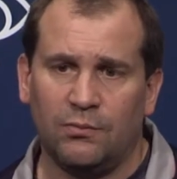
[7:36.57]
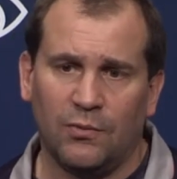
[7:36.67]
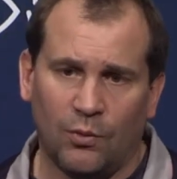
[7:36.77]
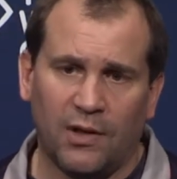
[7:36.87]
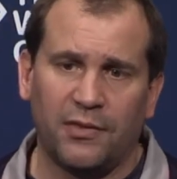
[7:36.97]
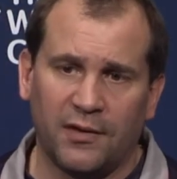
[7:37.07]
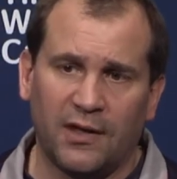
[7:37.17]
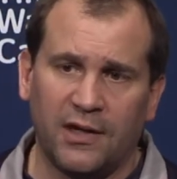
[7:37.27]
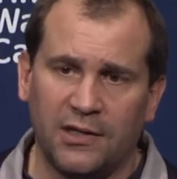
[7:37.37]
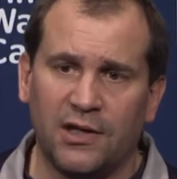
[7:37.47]
The one thing
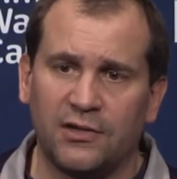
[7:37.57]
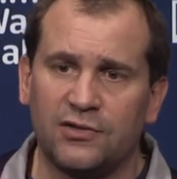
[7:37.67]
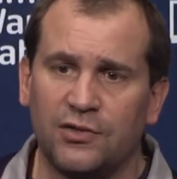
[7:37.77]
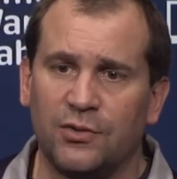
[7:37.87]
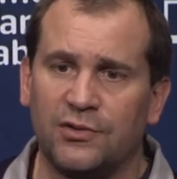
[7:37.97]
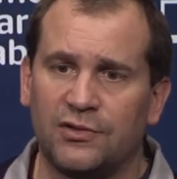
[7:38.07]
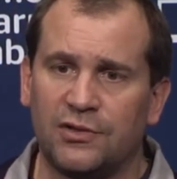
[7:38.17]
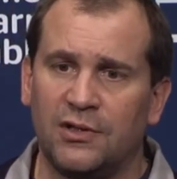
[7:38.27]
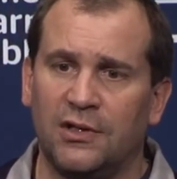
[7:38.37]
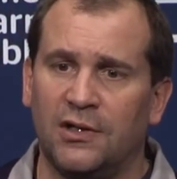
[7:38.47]
that he does do is
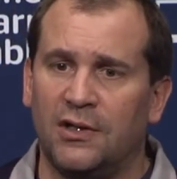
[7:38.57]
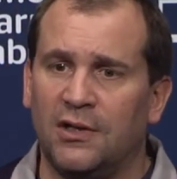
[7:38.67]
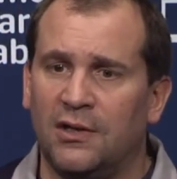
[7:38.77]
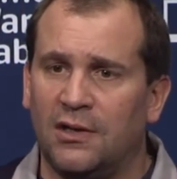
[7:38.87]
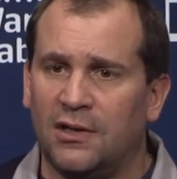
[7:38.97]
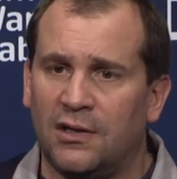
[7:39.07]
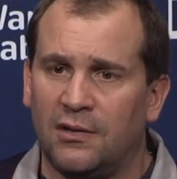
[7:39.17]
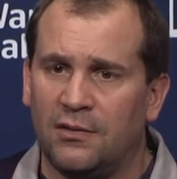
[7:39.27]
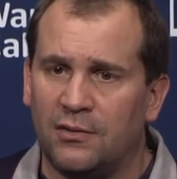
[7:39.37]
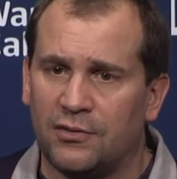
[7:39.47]
uh,
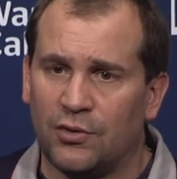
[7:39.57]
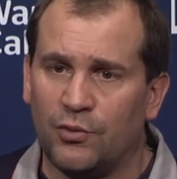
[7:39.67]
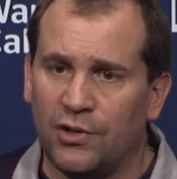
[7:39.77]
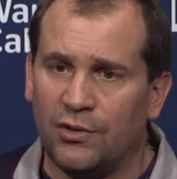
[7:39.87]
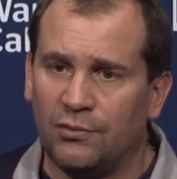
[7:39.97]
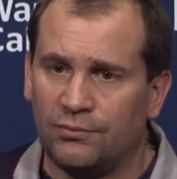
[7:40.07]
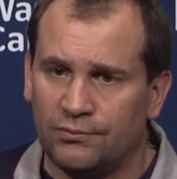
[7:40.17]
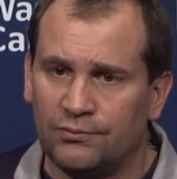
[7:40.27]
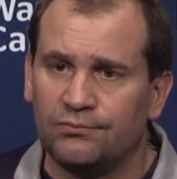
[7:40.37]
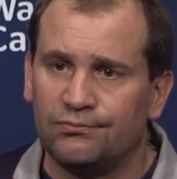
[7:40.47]
there's a real
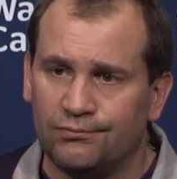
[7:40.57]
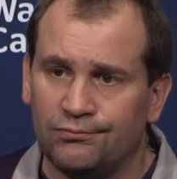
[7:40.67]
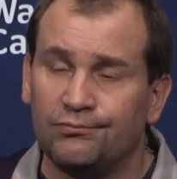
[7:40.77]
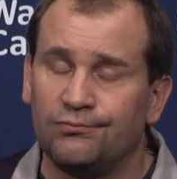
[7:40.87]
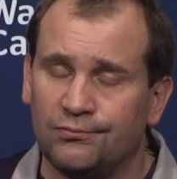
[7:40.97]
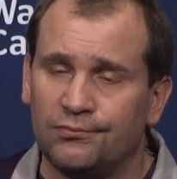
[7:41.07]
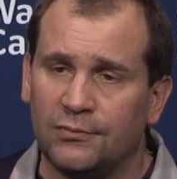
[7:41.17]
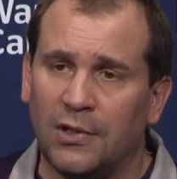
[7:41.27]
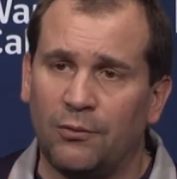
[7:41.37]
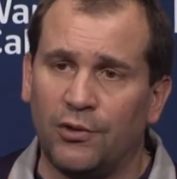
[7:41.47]

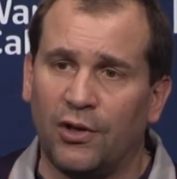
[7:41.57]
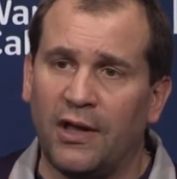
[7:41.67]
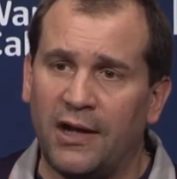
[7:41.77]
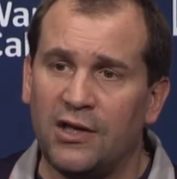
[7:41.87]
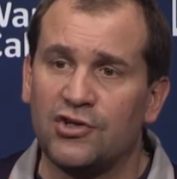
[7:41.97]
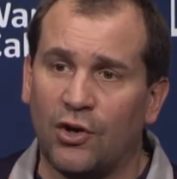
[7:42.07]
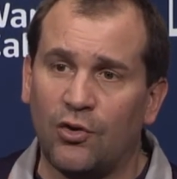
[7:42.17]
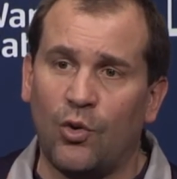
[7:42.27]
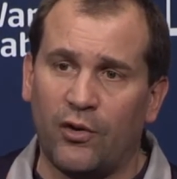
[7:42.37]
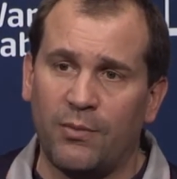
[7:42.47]
a real NHL
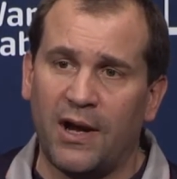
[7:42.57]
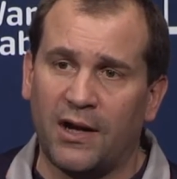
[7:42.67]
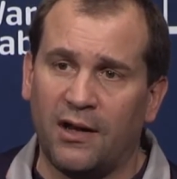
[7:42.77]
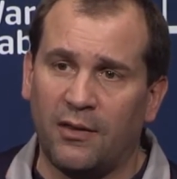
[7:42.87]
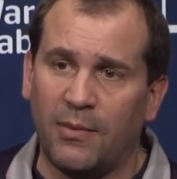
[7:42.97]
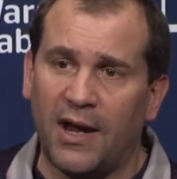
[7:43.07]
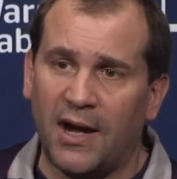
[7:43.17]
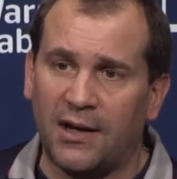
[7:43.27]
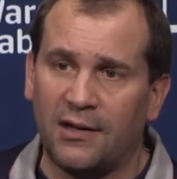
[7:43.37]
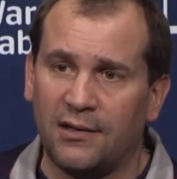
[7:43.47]
quarterback on the
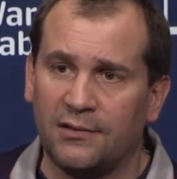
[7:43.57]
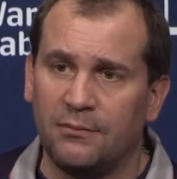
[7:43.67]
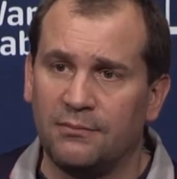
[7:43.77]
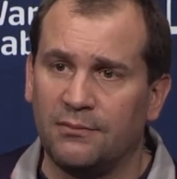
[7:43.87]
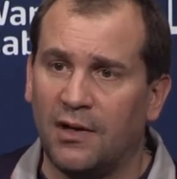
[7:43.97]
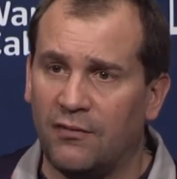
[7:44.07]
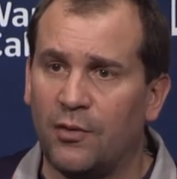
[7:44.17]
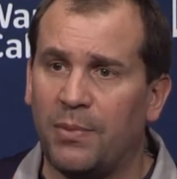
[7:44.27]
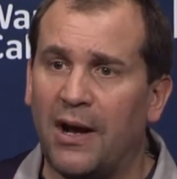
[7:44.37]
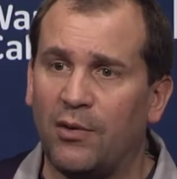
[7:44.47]
back of
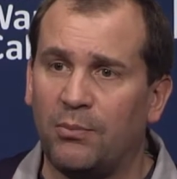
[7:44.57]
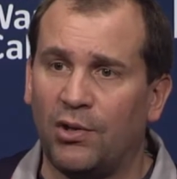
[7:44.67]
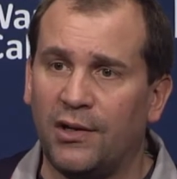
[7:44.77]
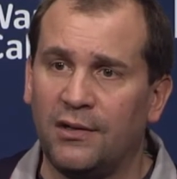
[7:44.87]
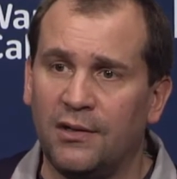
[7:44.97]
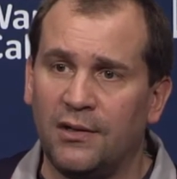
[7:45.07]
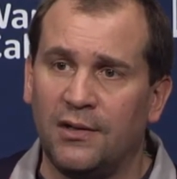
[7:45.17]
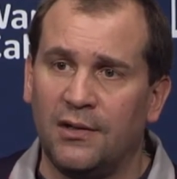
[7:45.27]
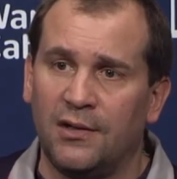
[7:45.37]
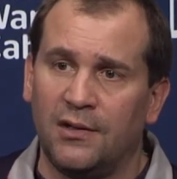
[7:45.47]
their power play.
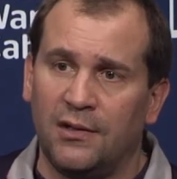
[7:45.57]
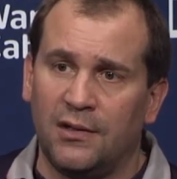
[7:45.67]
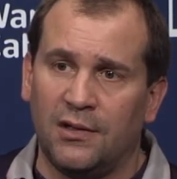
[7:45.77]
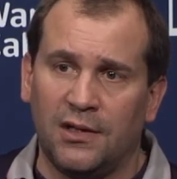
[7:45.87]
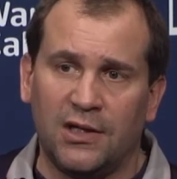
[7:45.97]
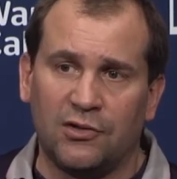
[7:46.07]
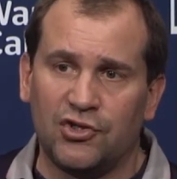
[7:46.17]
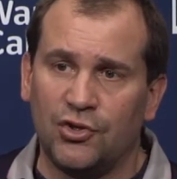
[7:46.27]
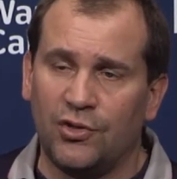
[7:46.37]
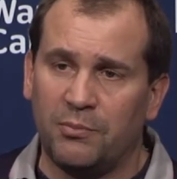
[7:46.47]
Uh, he can
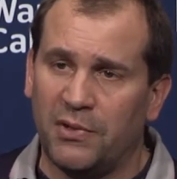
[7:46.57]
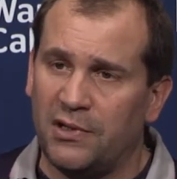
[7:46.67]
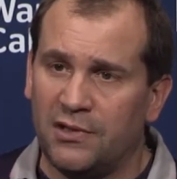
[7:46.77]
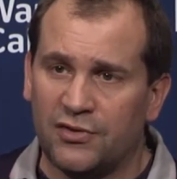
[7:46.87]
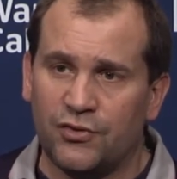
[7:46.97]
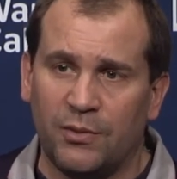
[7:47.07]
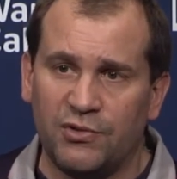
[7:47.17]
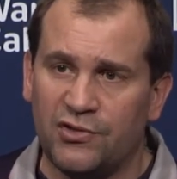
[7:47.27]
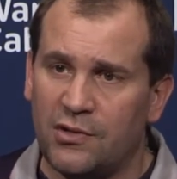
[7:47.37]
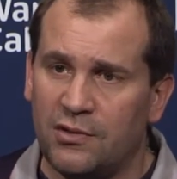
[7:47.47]
shoot it, but he
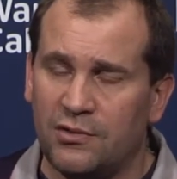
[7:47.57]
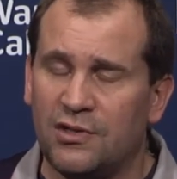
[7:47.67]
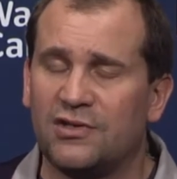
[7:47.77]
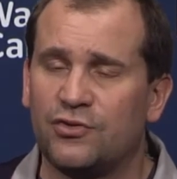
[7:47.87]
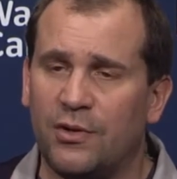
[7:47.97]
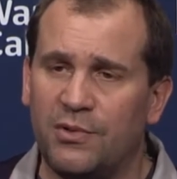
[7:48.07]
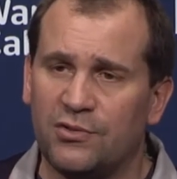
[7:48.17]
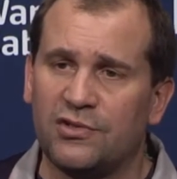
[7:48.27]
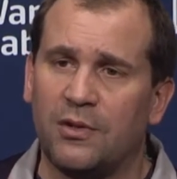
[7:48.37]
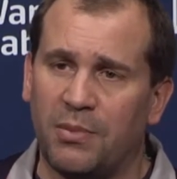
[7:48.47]
distributes it,
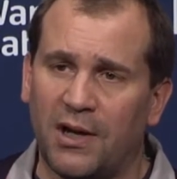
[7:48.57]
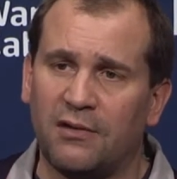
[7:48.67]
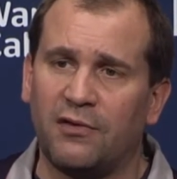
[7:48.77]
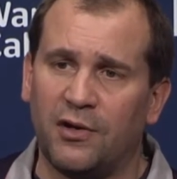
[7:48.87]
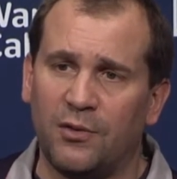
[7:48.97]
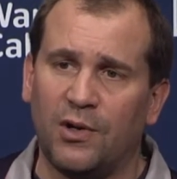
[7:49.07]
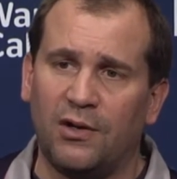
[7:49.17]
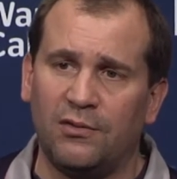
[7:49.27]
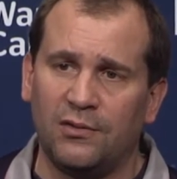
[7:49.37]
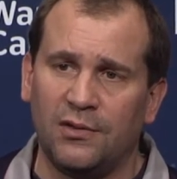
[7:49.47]
distributes the puck very well.